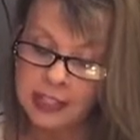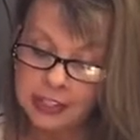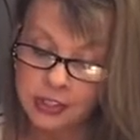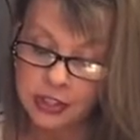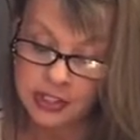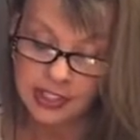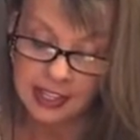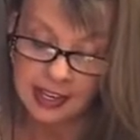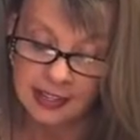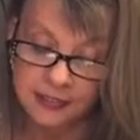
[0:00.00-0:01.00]

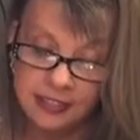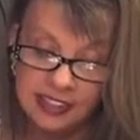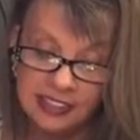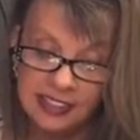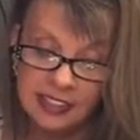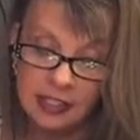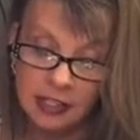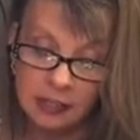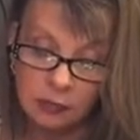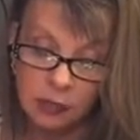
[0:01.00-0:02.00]
Interesting. I feel this
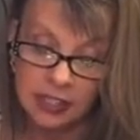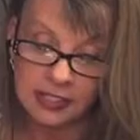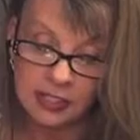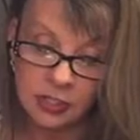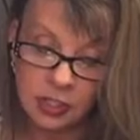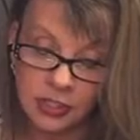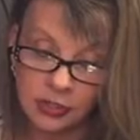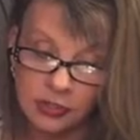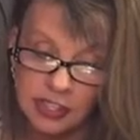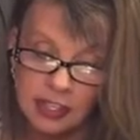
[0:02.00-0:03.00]
Knight of Wands is
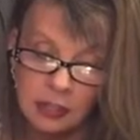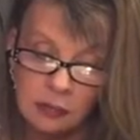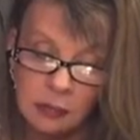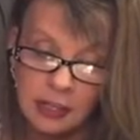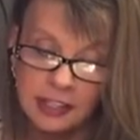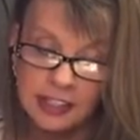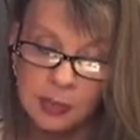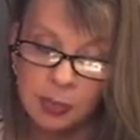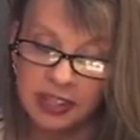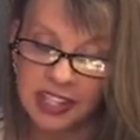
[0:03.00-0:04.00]
also the King of
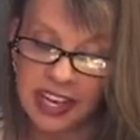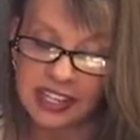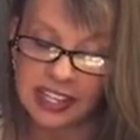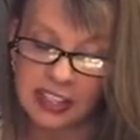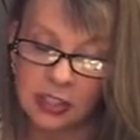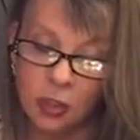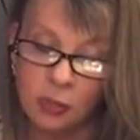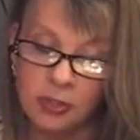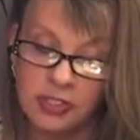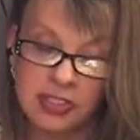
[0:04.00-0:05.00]
Wands, but that it's
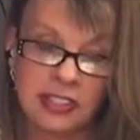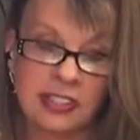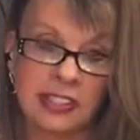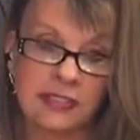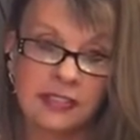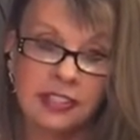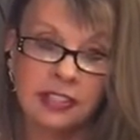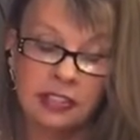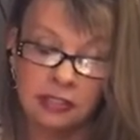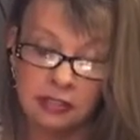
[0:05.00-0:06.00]
almost as if
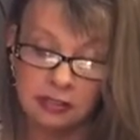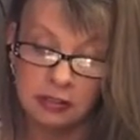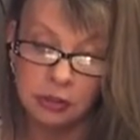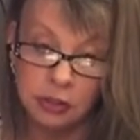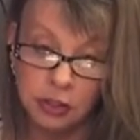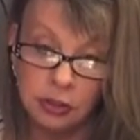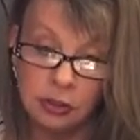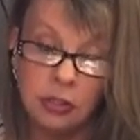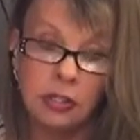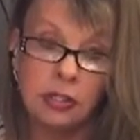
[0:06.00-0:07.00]
this
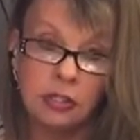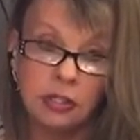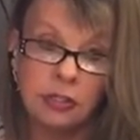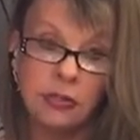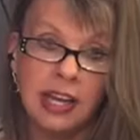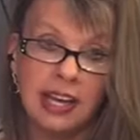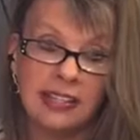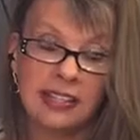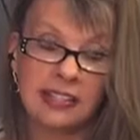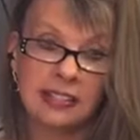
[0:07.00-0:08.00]
dude or
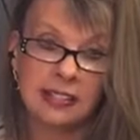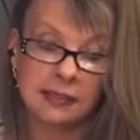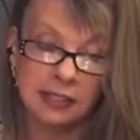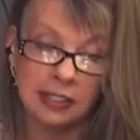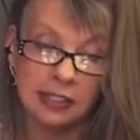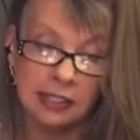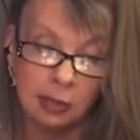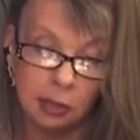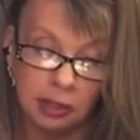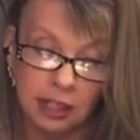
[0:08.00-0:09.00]
dudette is living a
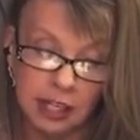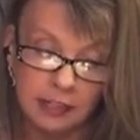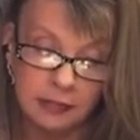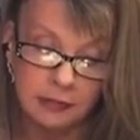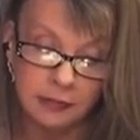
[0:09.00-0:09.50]
double life.